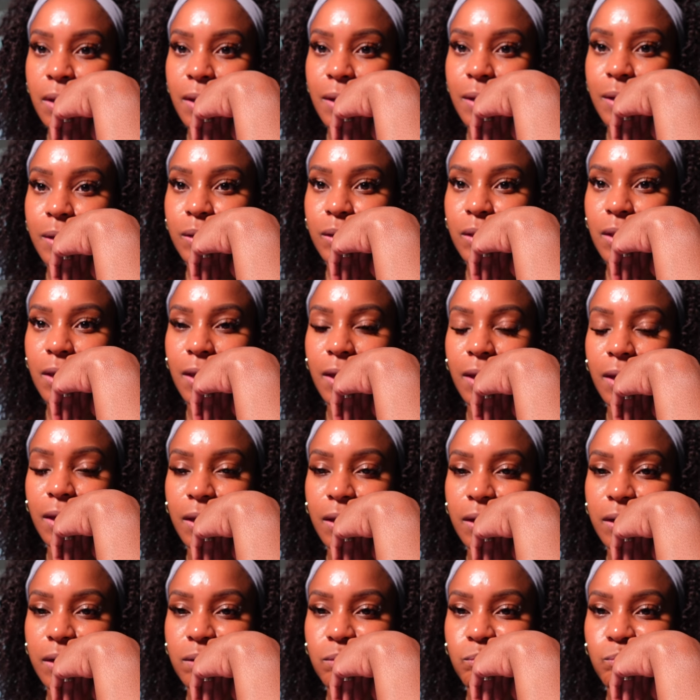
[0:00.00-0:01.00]
And
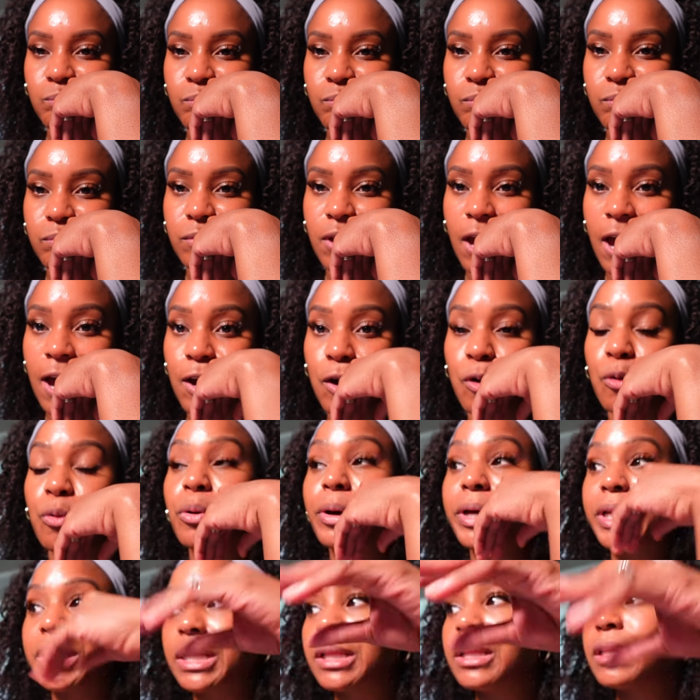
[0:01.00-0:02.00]
then I
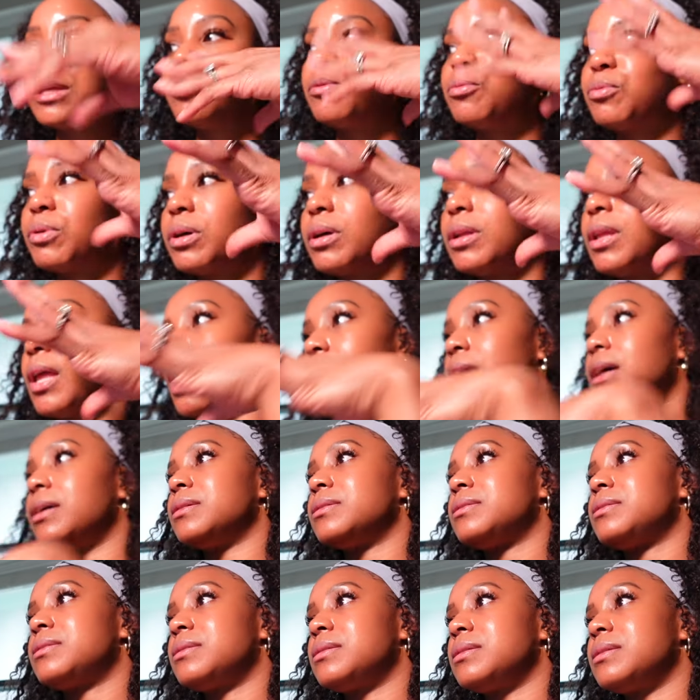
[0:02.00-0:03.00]
quickly
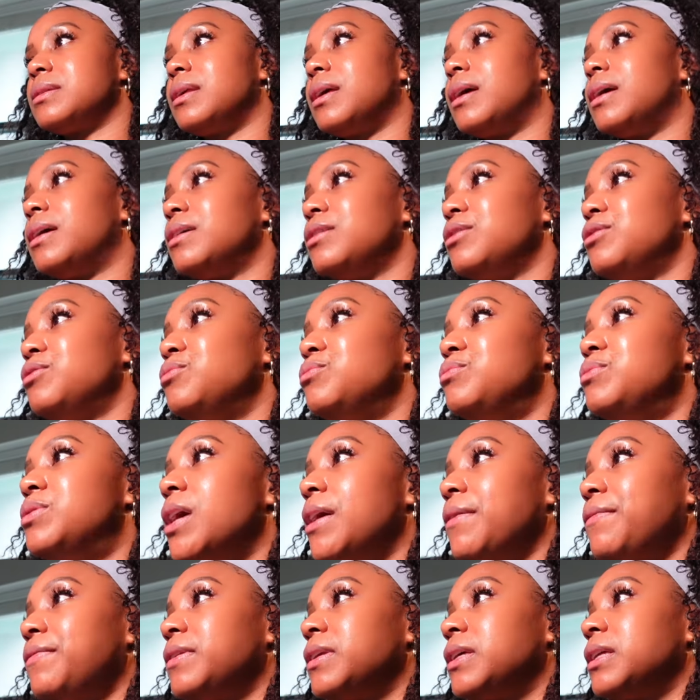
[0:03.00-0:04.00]
realized that you
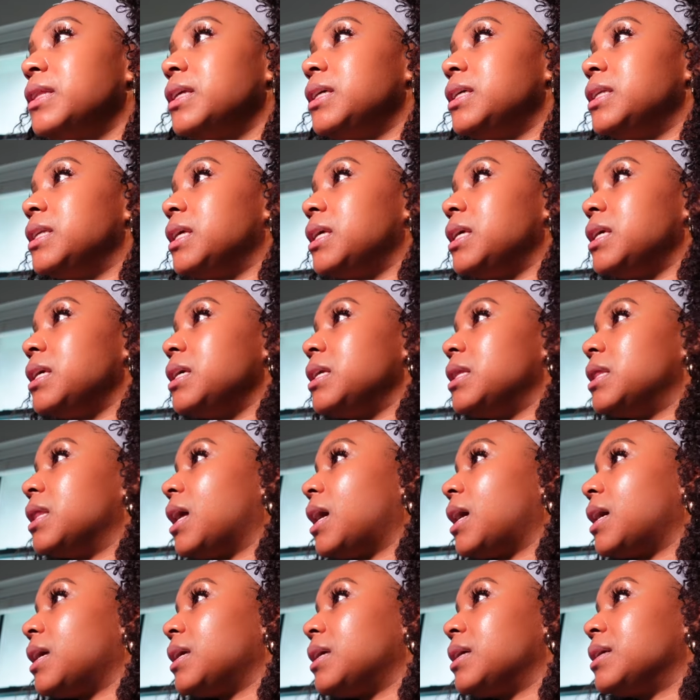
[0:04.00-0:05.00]
definitely need
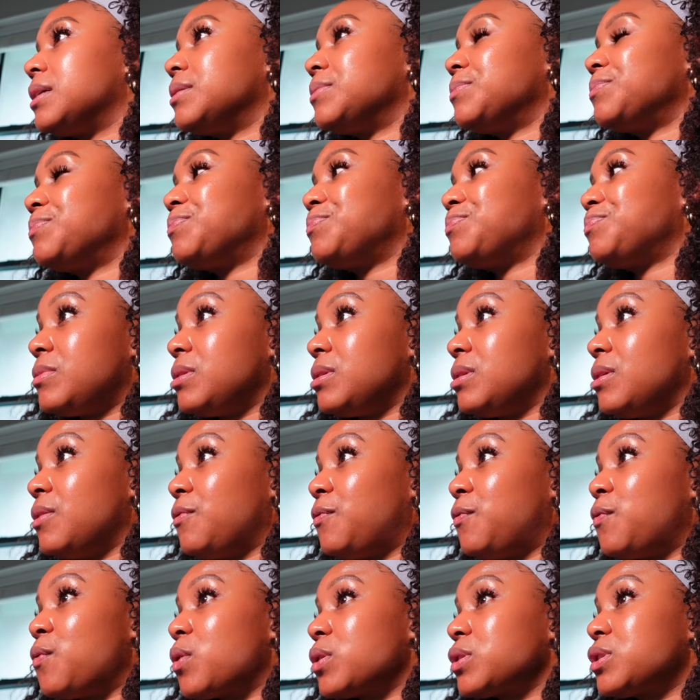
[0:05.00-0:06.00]
like
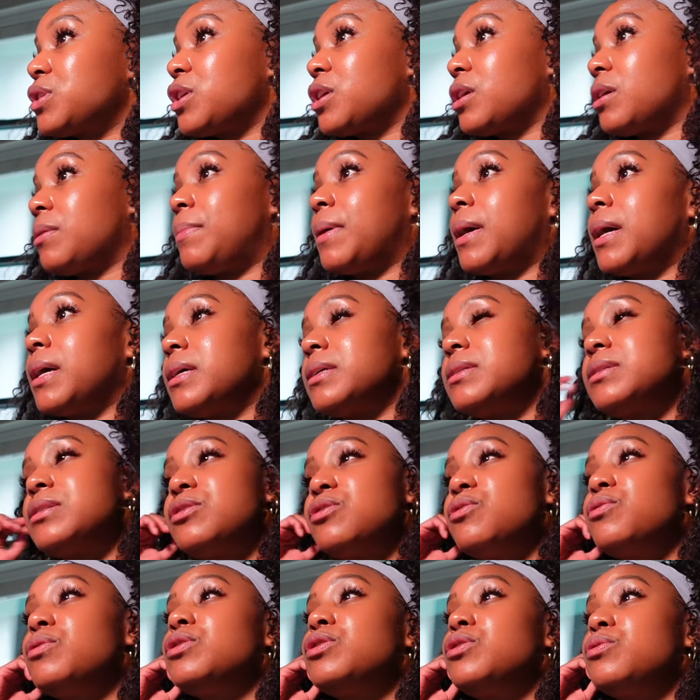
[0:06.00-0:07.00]
four
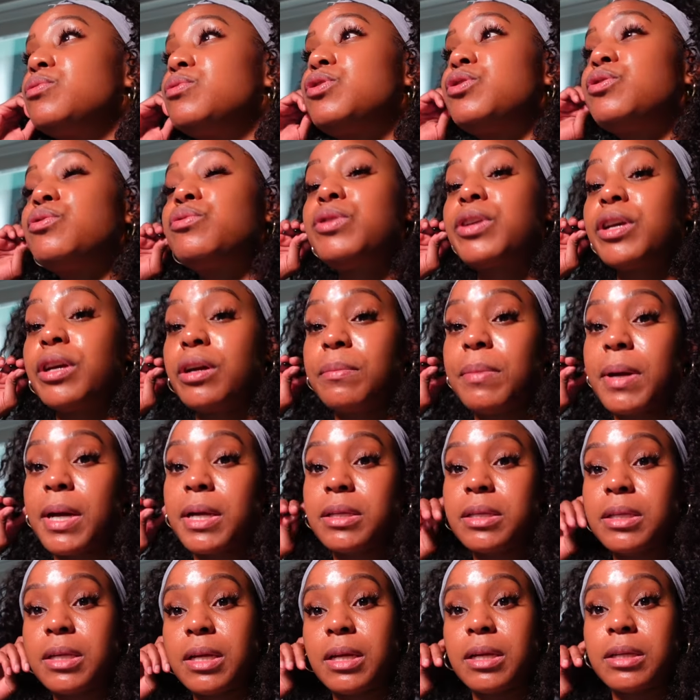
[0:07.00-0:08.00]
terabytes. You can do two
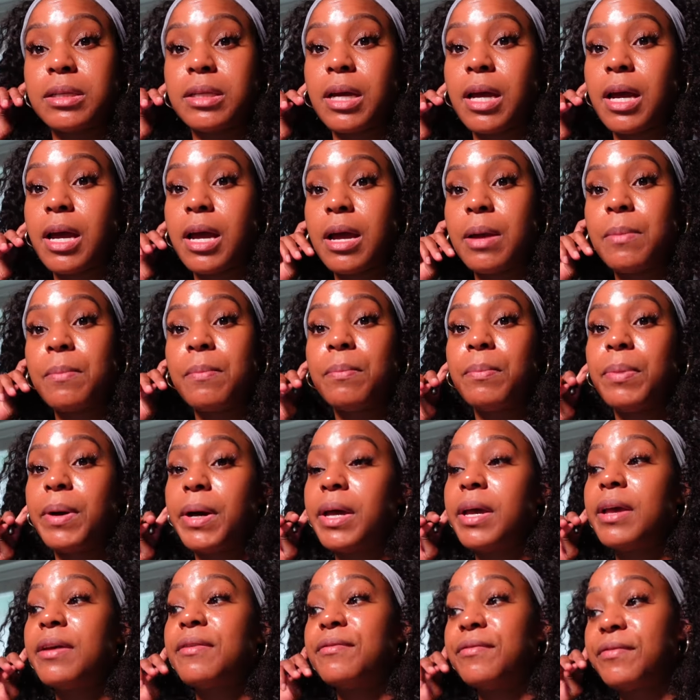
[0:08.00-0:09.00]
terabytes at a time,
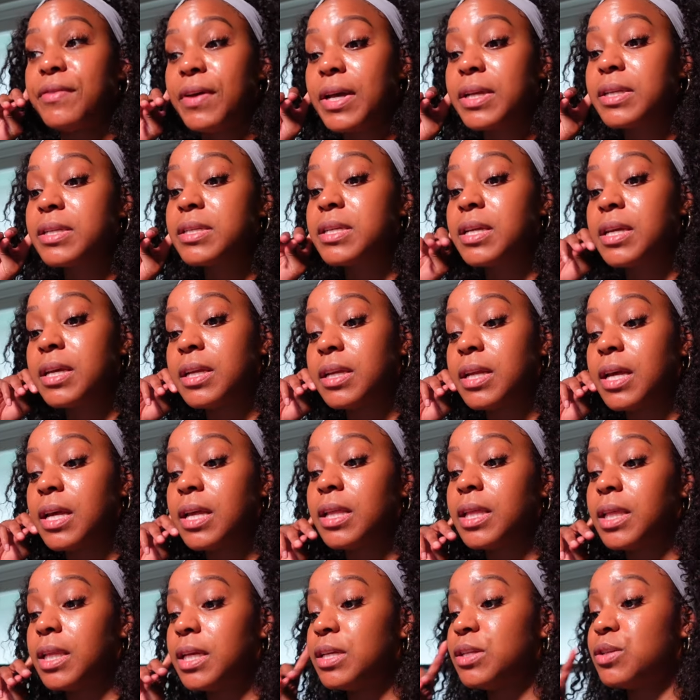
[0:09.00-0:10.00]
but invest in
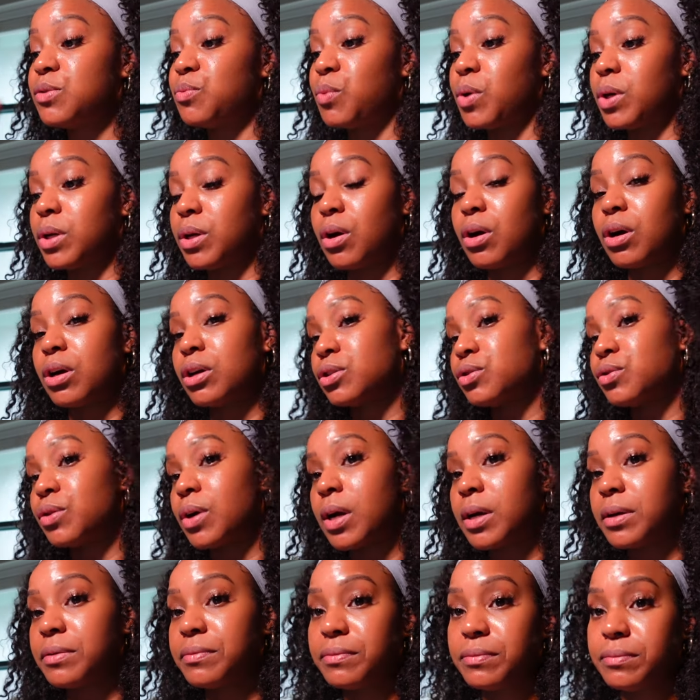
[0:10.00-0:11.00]
at least one hard
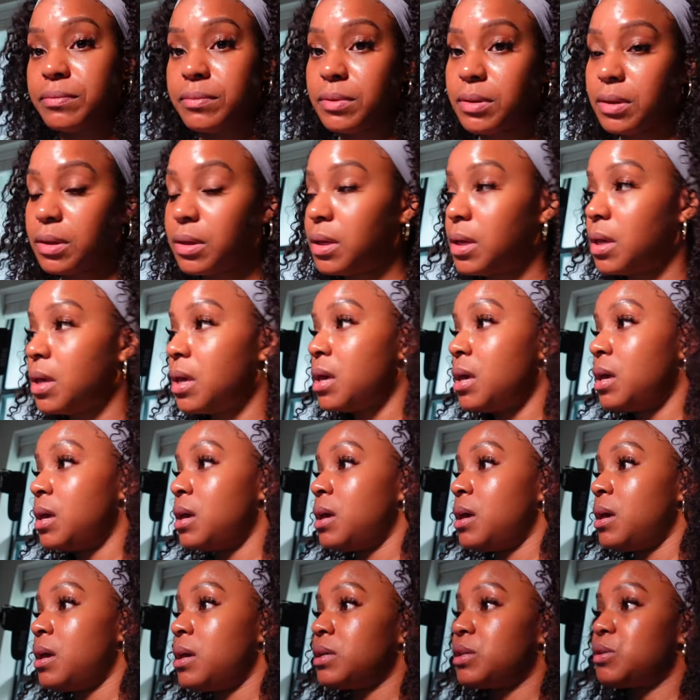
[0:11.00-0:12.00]
drive,
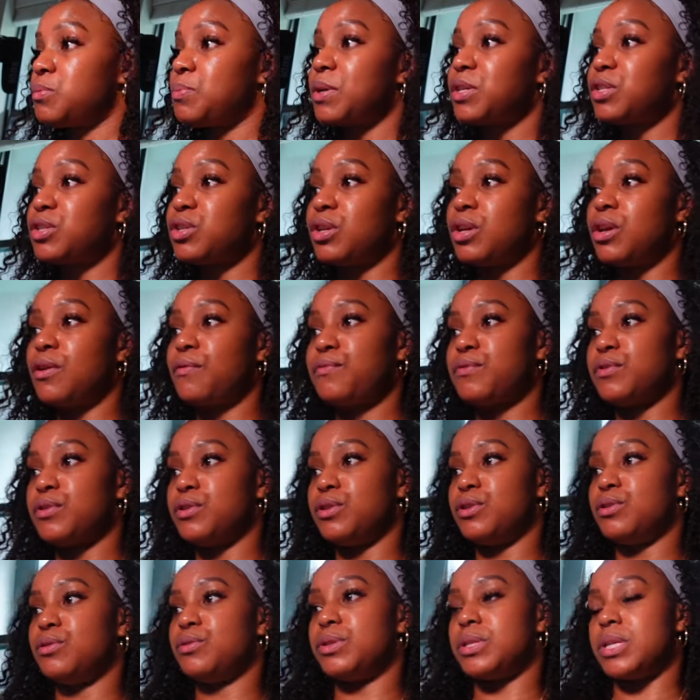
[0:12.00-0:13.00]
especially if you're
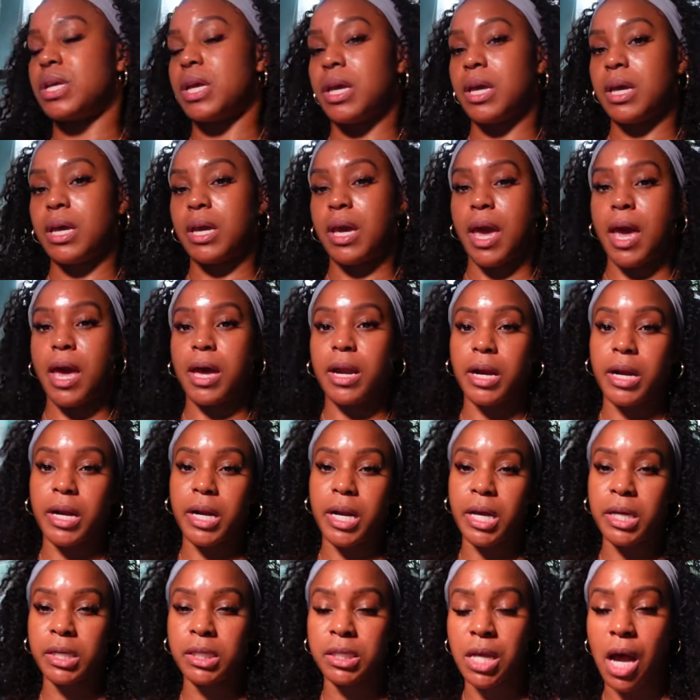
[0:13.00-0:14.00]
using
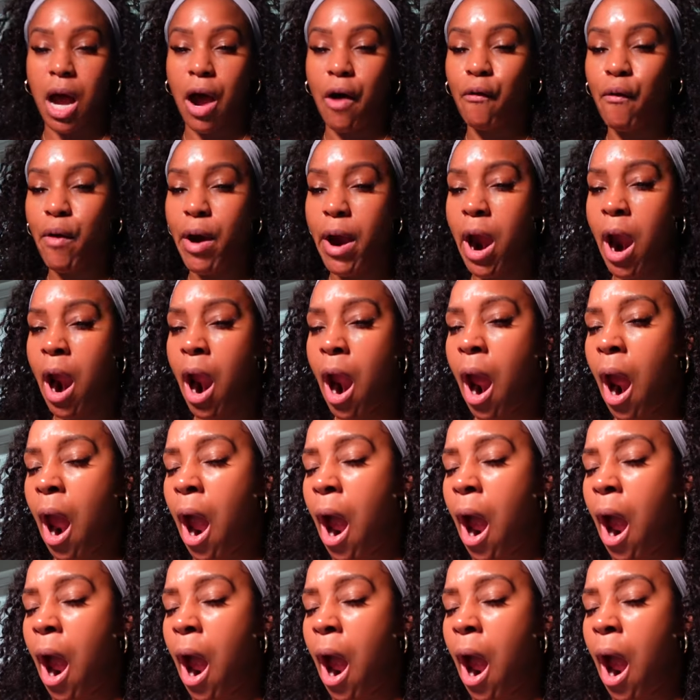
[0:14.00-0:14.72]
editing software.